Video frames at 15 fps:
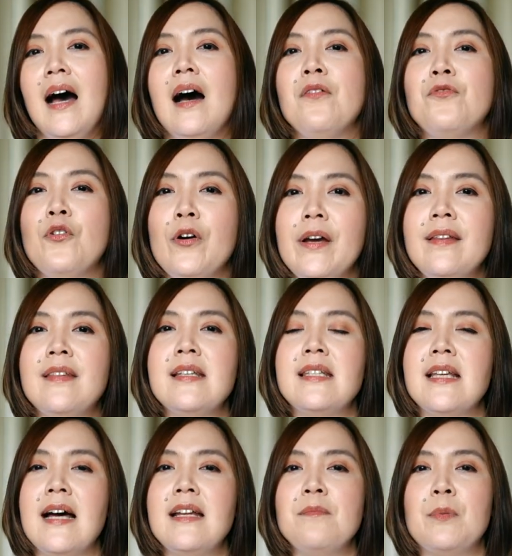Avoid the
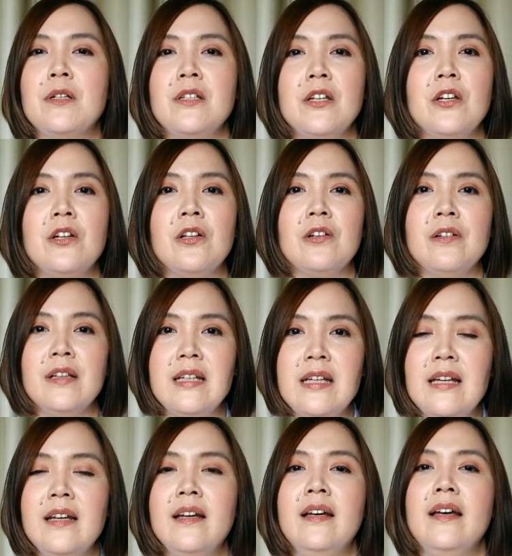sun,
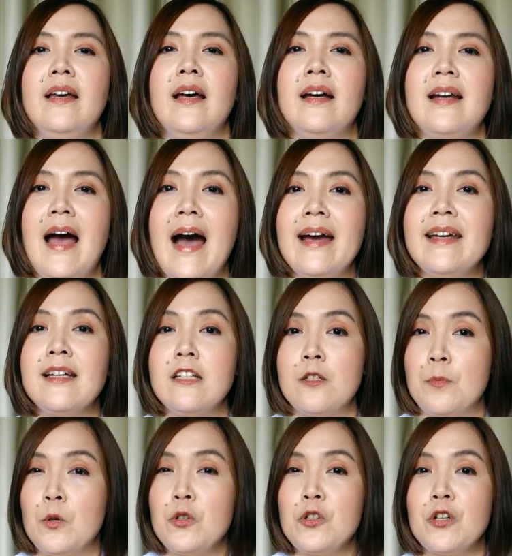particularly at high
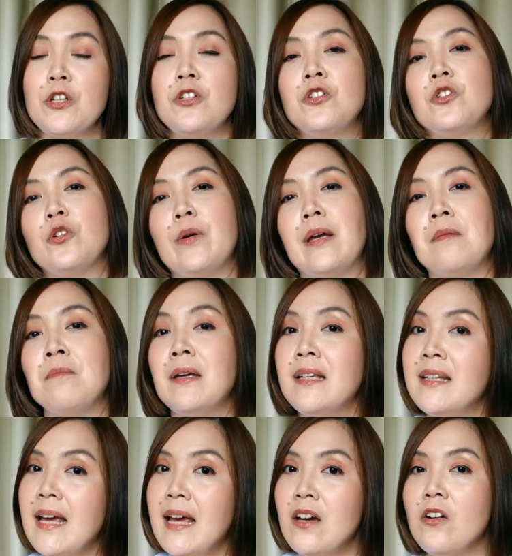exposures during
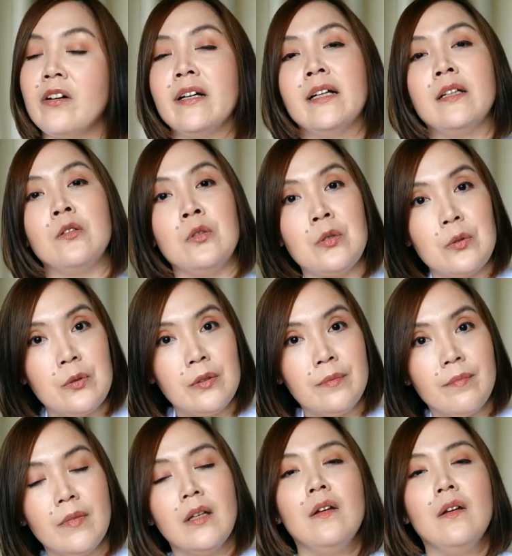midday or at noon.